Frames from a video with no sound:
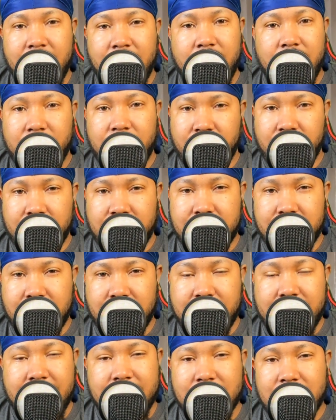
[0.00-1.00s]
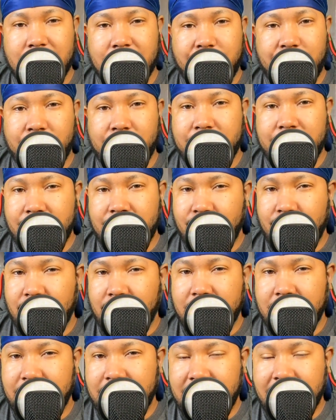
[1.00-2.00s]
You know what I'm saying? That's the point you want
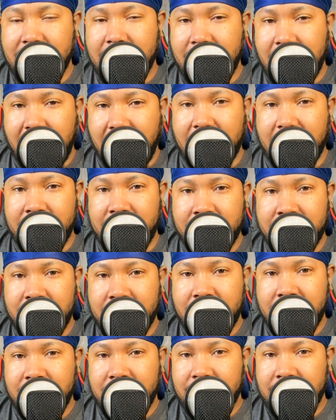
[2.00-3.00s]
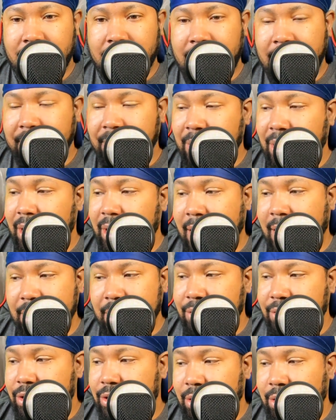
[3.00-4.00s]
to get at. Like me, I
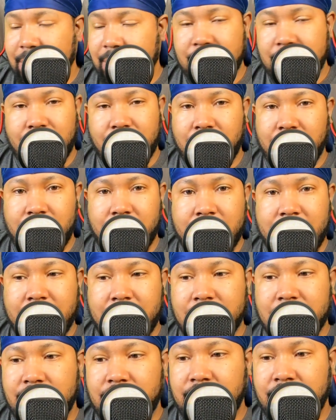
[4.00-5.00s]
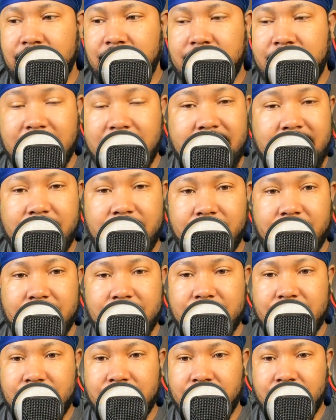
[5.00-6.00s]
use so much oil now, it's ridiculous.
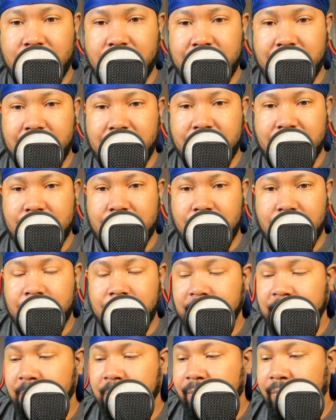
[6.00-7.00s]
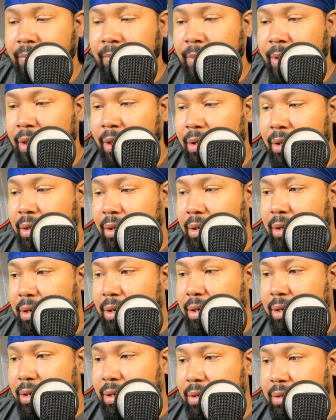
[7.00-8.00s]
You know what I mean? So,
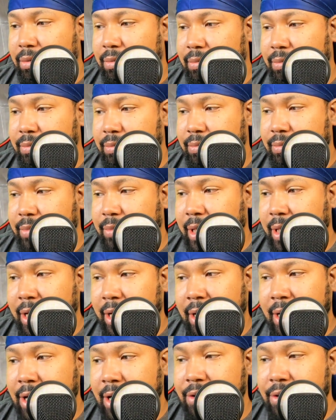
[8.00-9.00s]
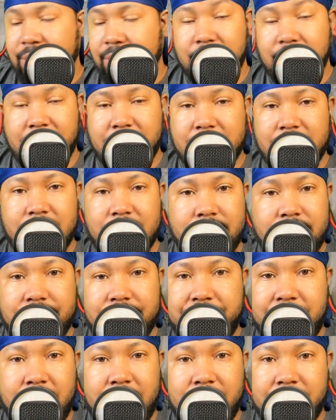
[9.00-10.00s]
and I use less
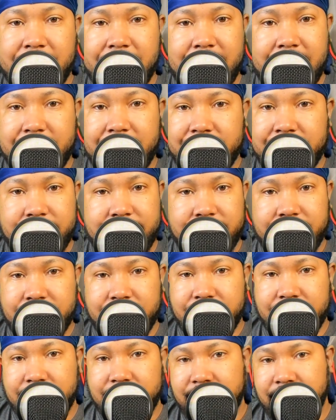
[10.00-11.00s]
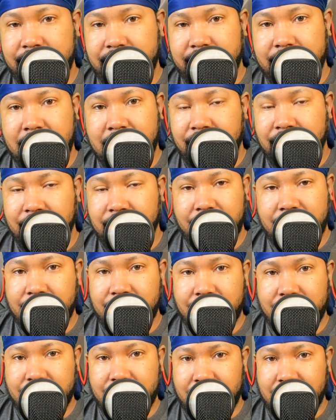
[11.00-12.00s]
pomade. I really do.